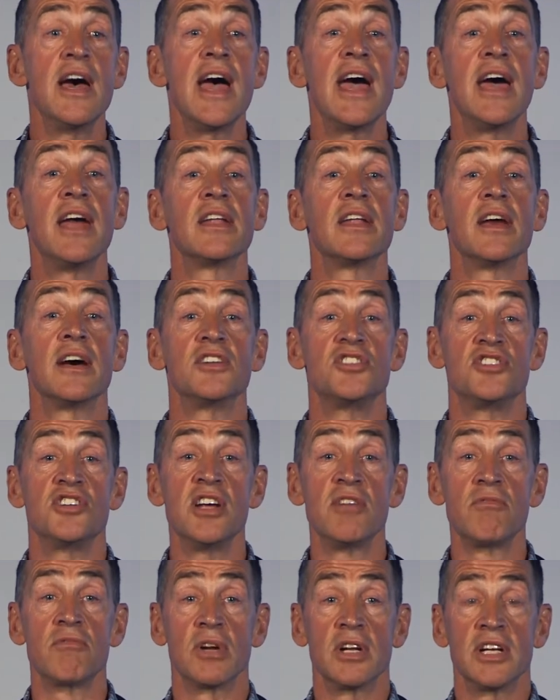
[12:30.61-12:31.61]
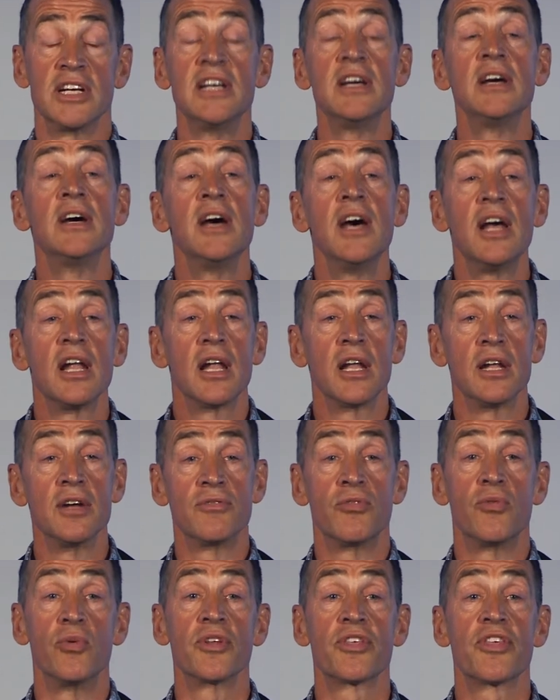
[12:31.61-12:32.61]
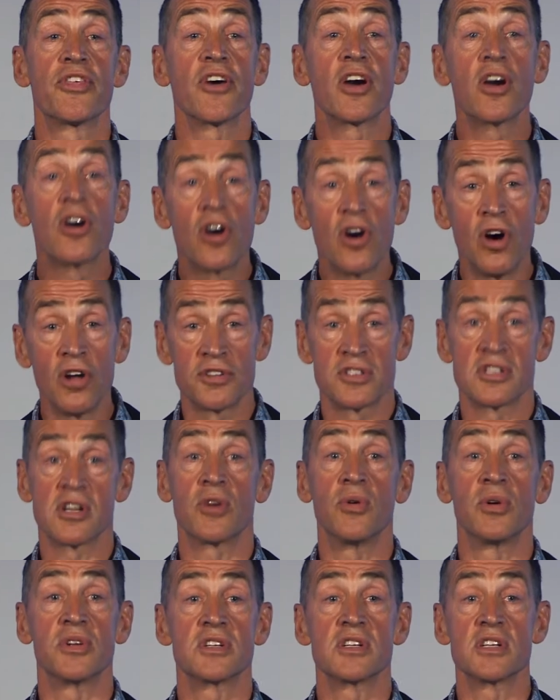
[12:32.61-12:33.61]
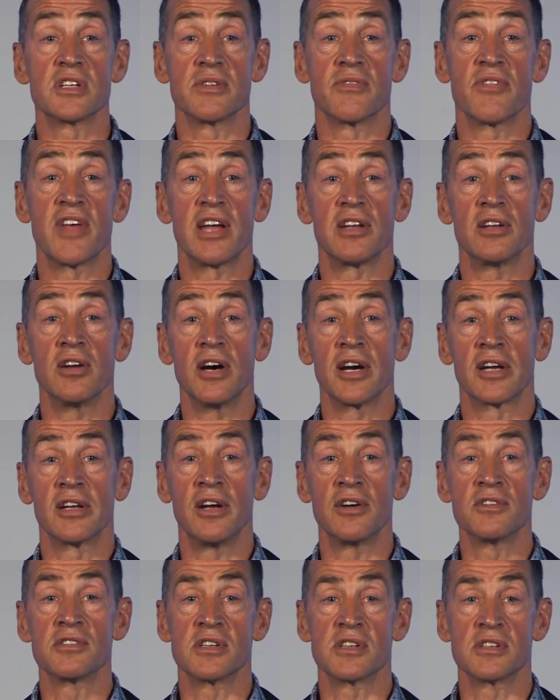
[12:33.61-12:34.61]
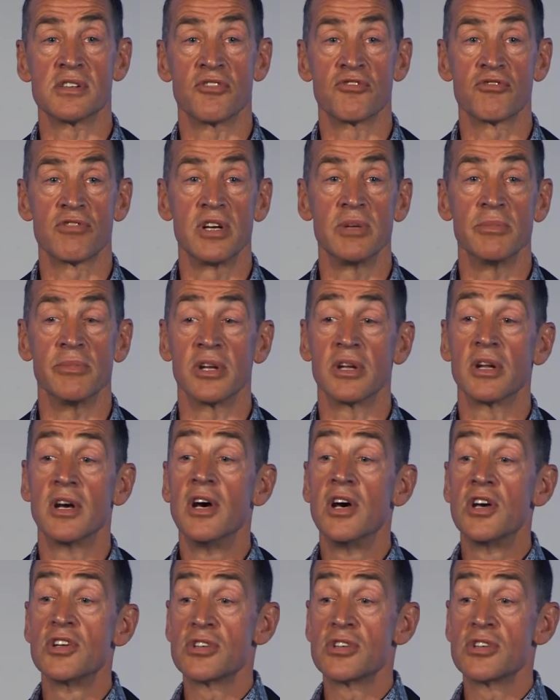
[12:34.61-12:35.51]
And they generally live with the consequences of that diagnosis and treatment.